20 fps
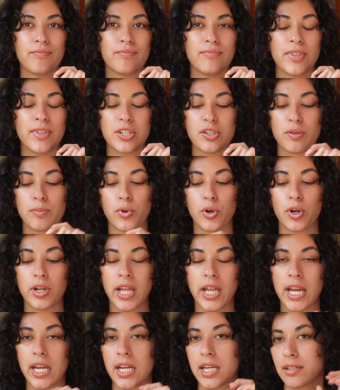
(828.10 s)
These are more
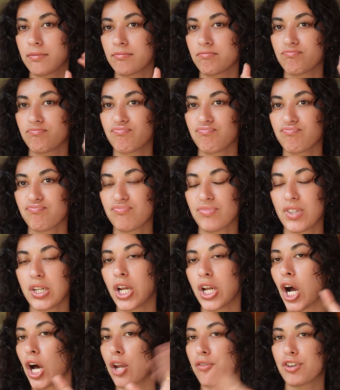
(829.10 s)
like
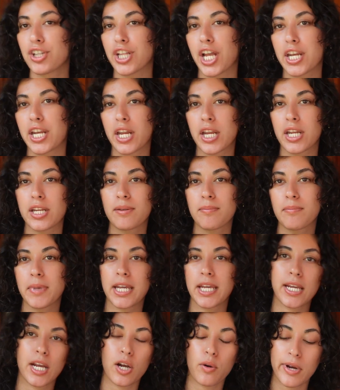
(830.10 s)
non-related
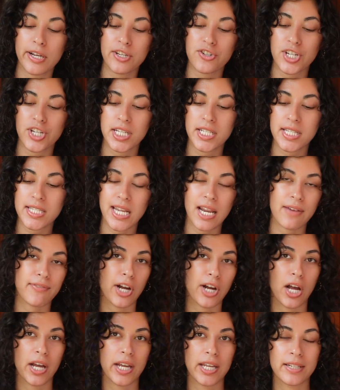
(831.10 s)
baking questions that I've
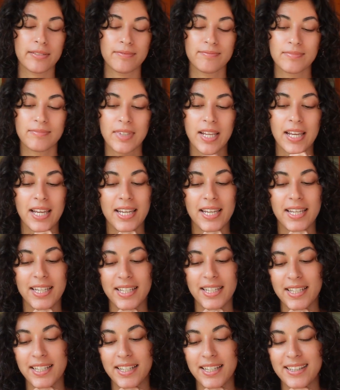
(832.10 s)
gotten.
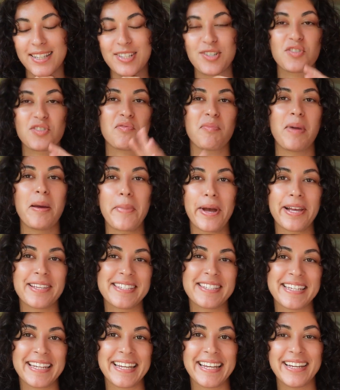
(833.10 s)
This is my
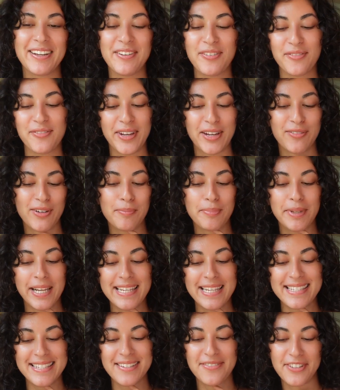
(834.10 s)
bestie. Favorite
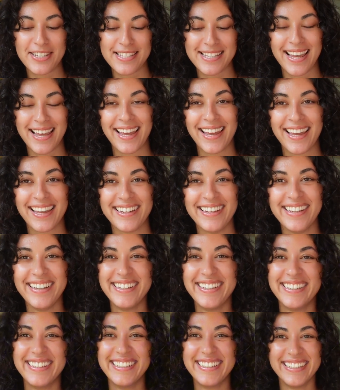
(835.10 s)
place to visit?
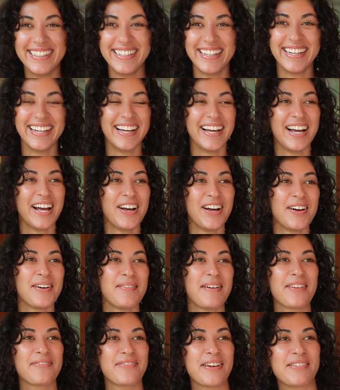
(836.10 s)

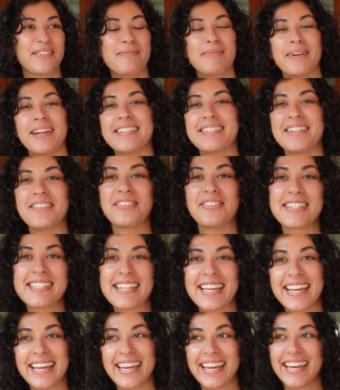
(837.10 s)
My favorite place to
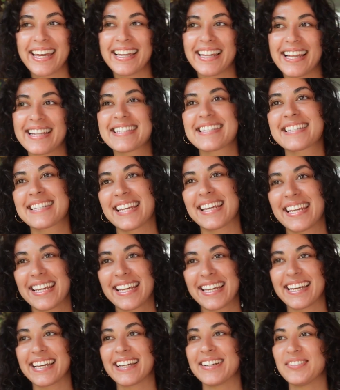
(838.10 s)
visit, let's
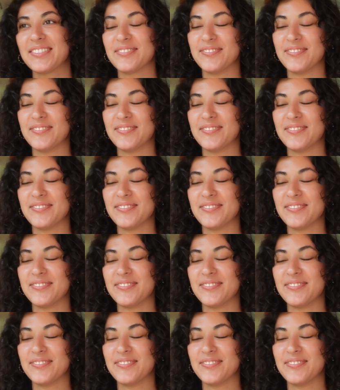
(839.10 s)
see.